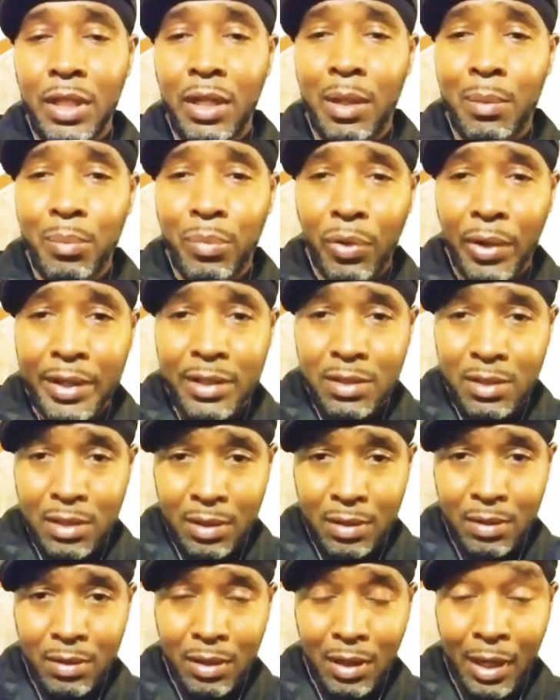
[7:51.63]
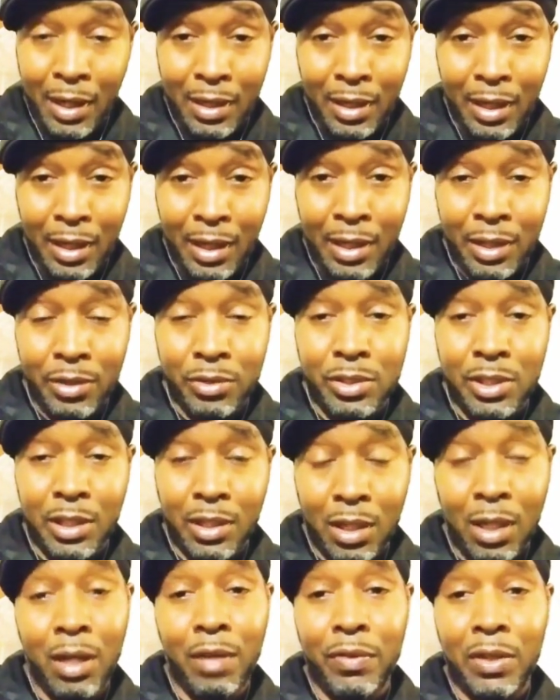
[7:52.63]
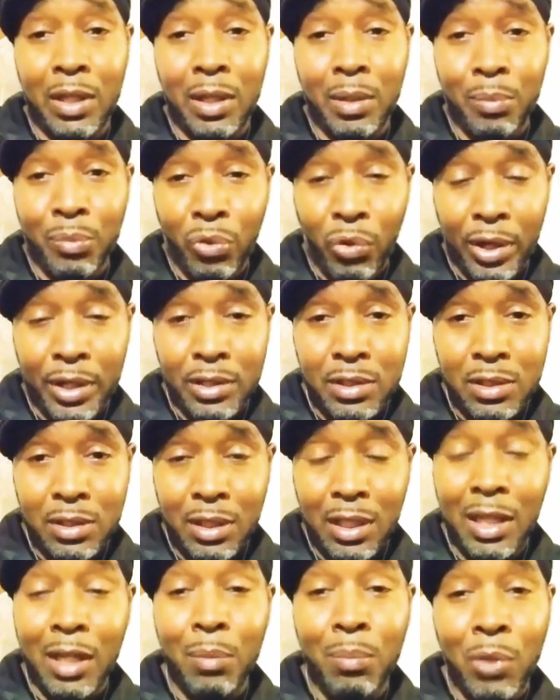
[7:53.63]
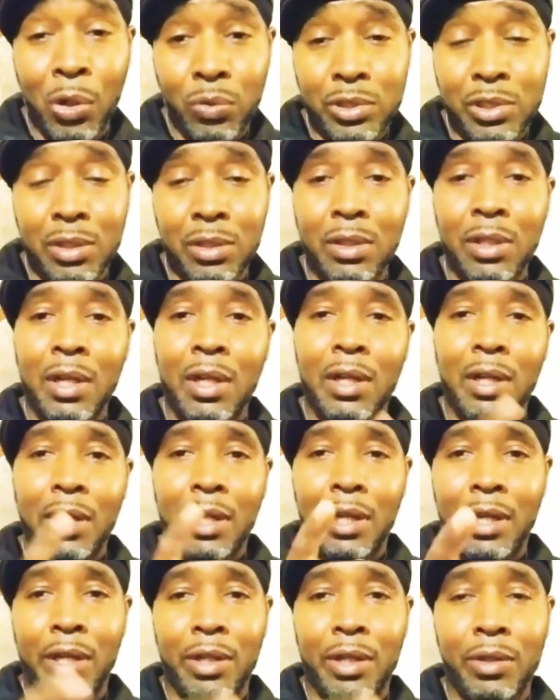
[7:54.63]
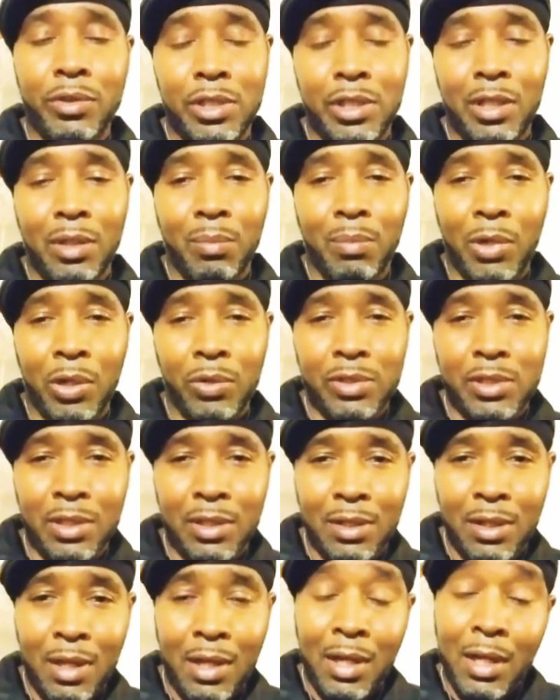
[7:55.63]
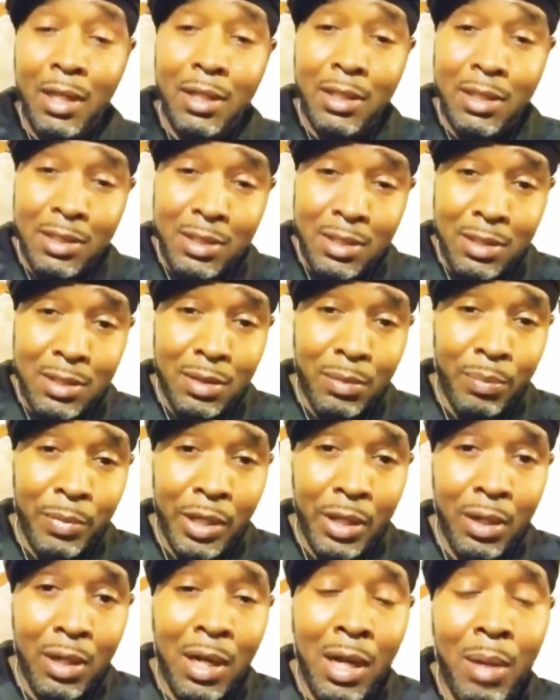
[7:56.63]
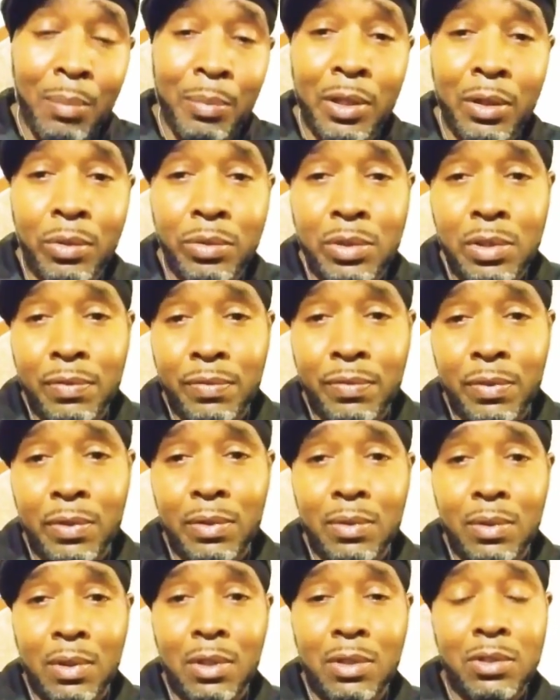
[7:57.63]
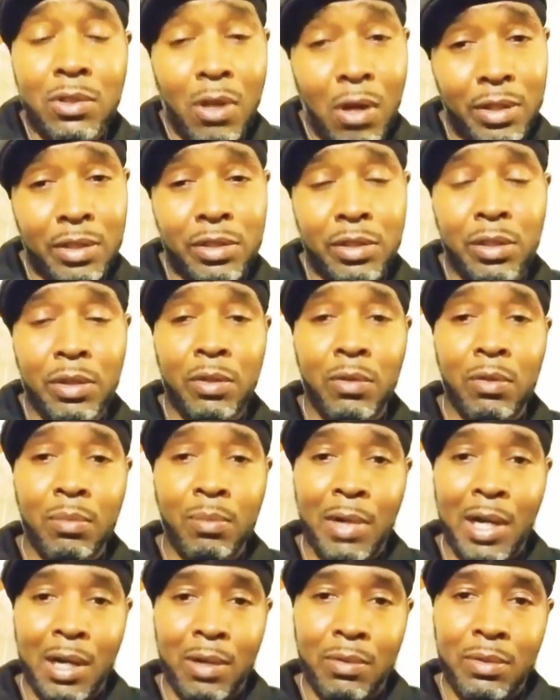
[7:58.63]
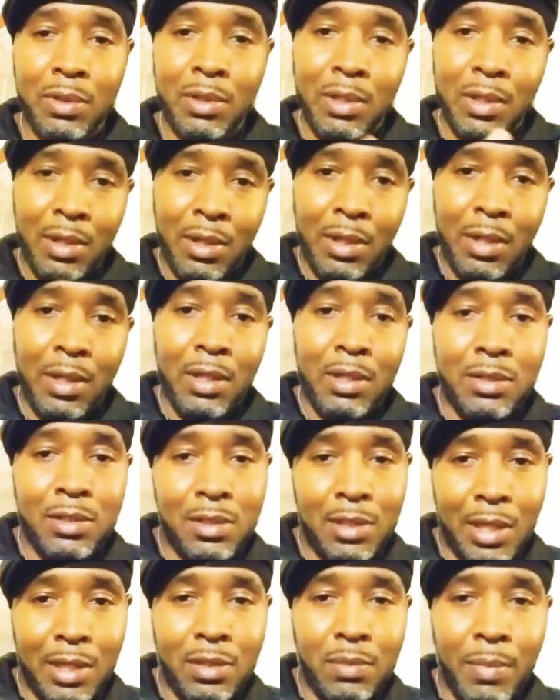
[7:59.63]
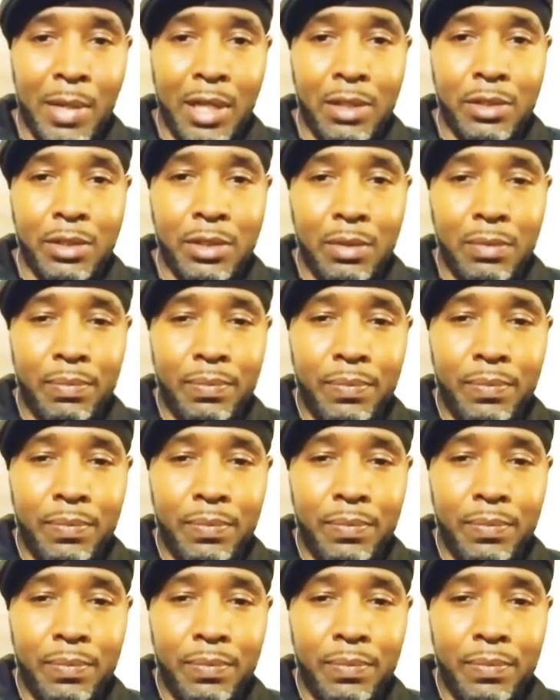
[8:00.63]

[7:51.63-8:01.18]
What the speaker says: embracing, and the energy of the embrace, emotion, energy, and motion. This is Amir, Amon, Lucifer, talking to you about sex magic.